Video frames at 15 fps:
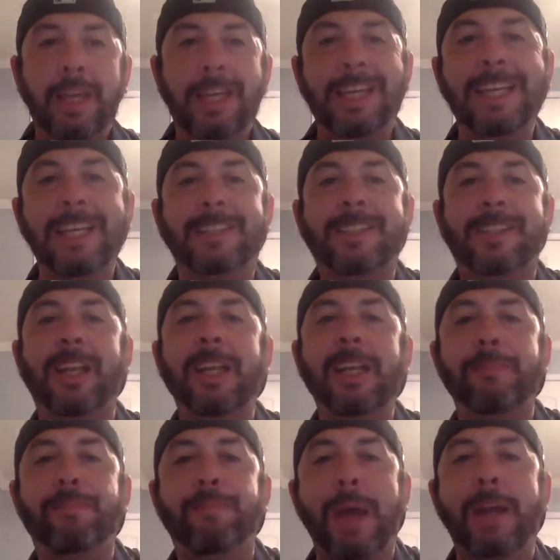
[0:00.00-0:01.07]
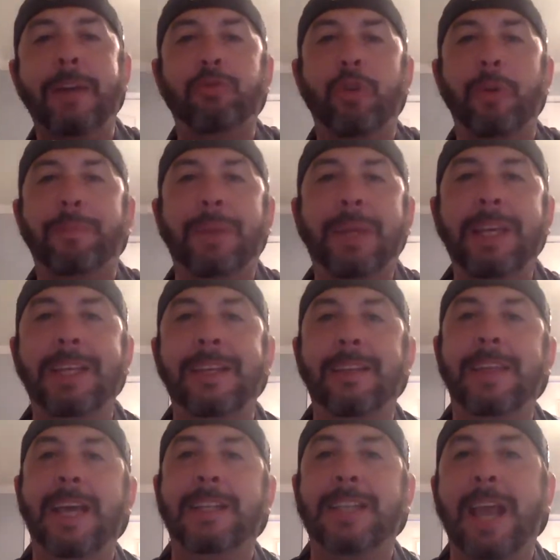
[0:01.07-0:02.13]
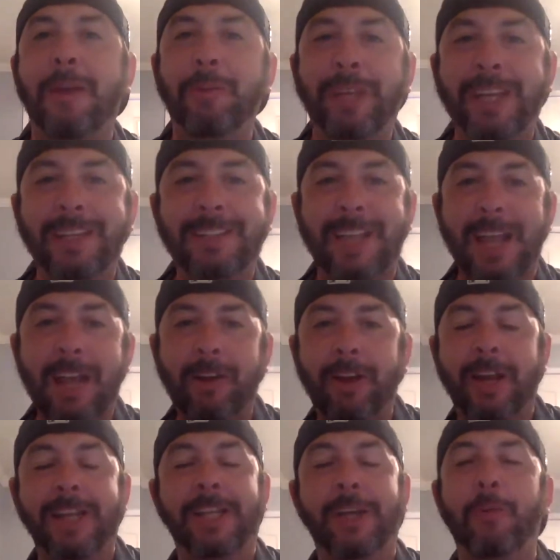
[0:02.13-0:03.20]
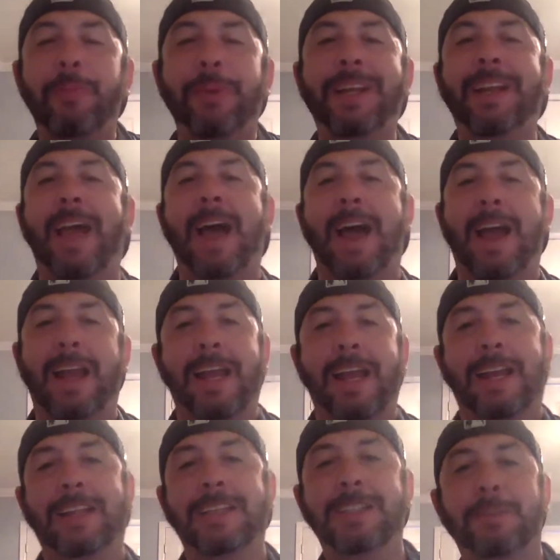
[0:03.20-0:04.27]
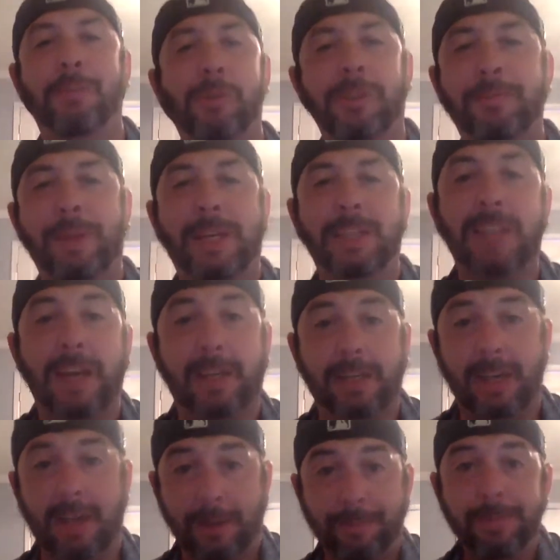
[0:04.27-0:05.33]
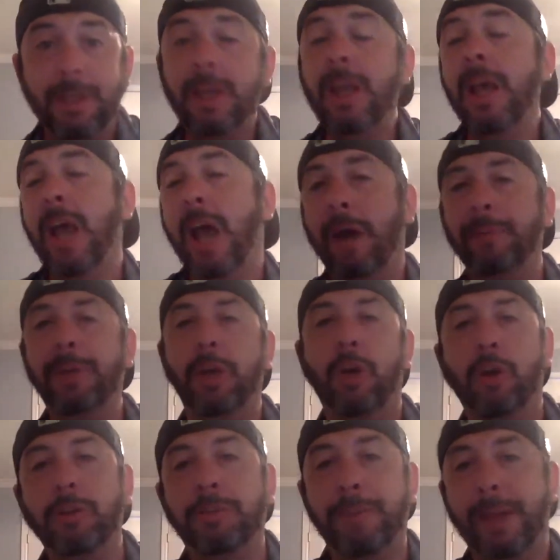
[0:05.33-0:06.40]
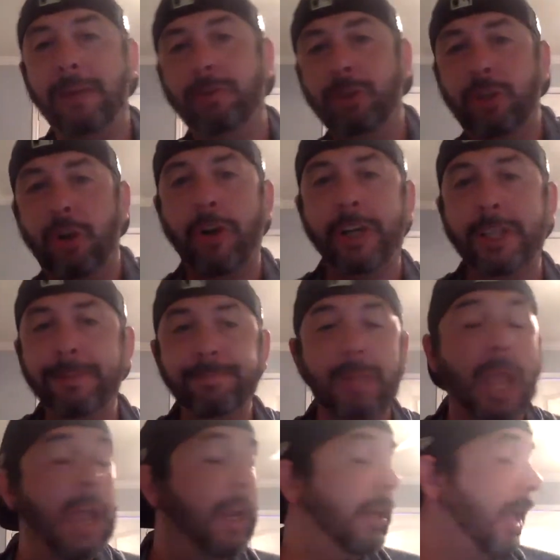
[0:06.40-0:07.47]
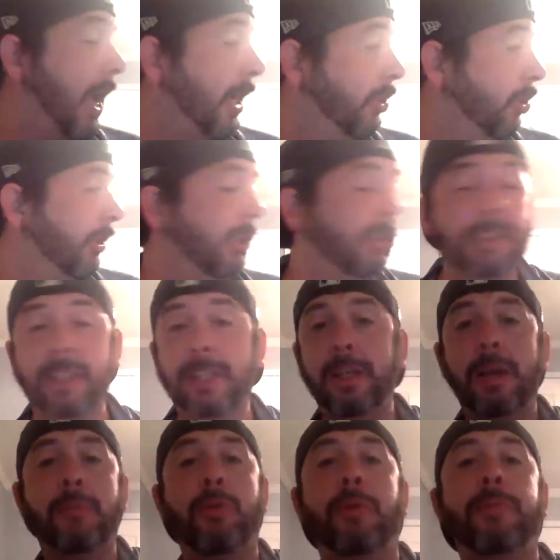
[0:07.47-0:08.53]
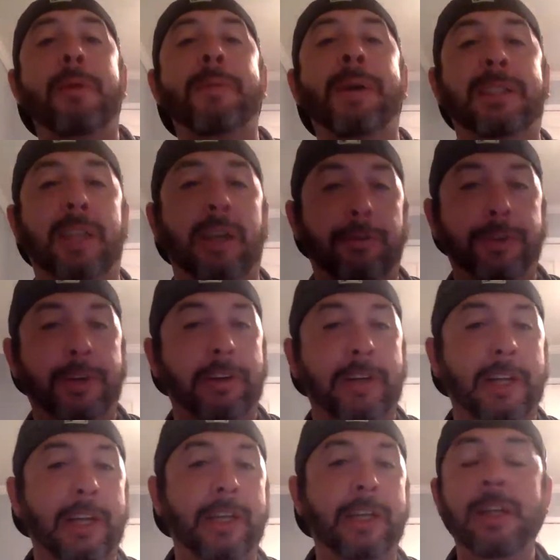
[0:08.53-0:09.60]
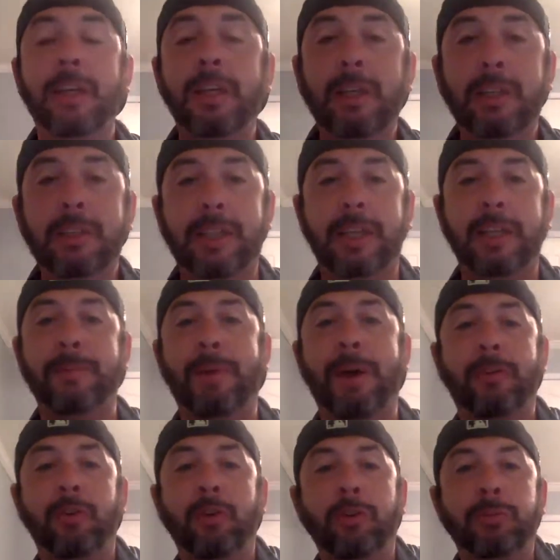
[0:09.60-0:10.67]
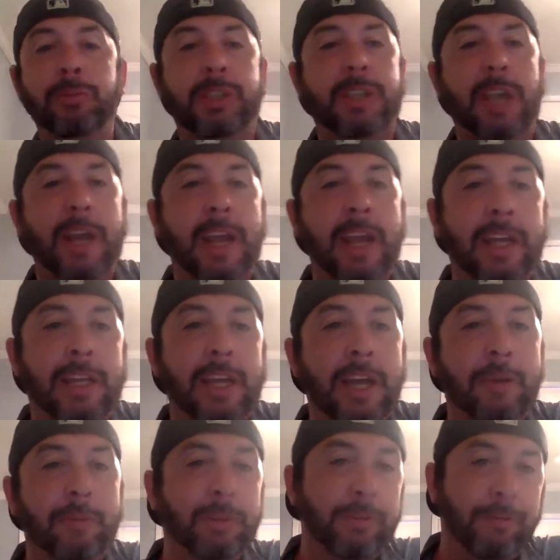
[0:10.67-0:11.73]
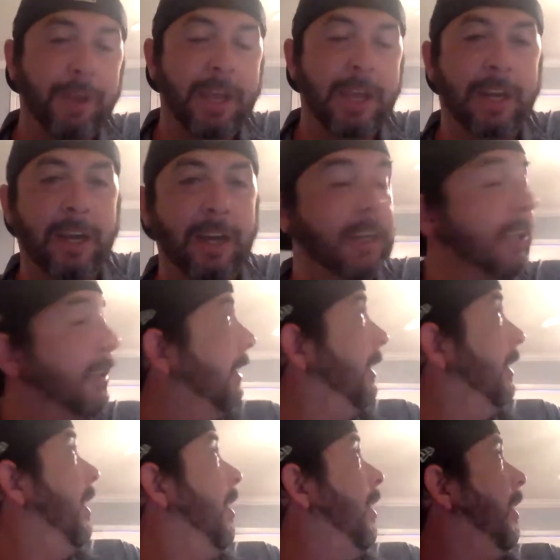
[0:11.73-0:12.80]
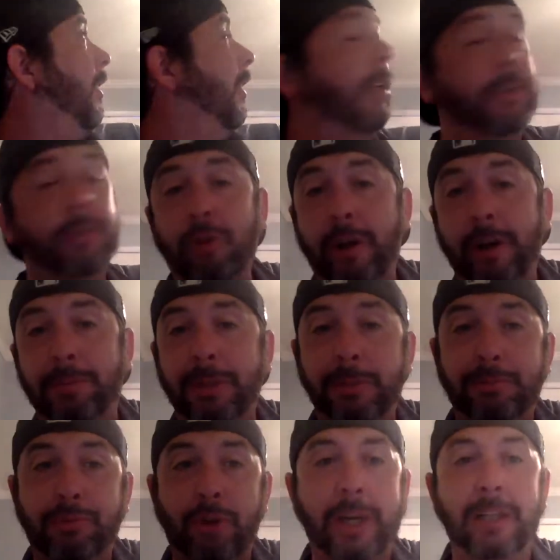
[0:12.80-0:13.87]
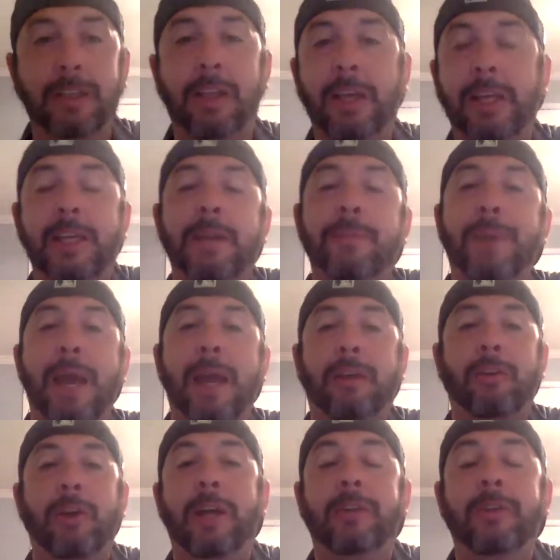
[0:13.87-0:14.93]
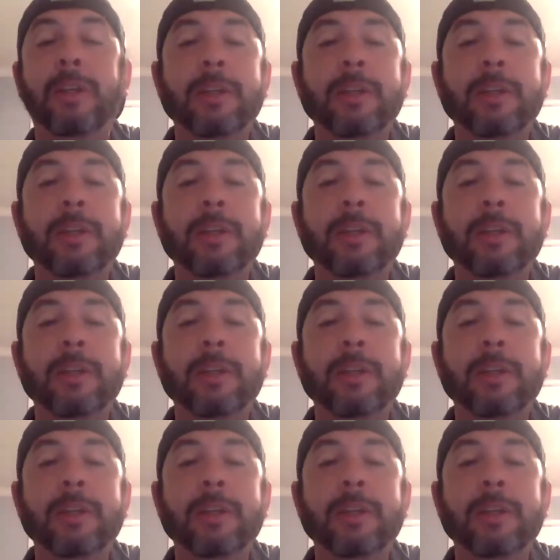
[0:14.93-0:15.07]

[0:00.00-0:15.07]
Eat, sleep, bet, repeat. That's how we get down on the opening line at EliteSportsBetting.com. I'll be your host, Benny Ricciardi, and as you can see, I'm all by myself here today, sitting in my room, just kind of hanging out with the fan on and the incredibly bright light in the background.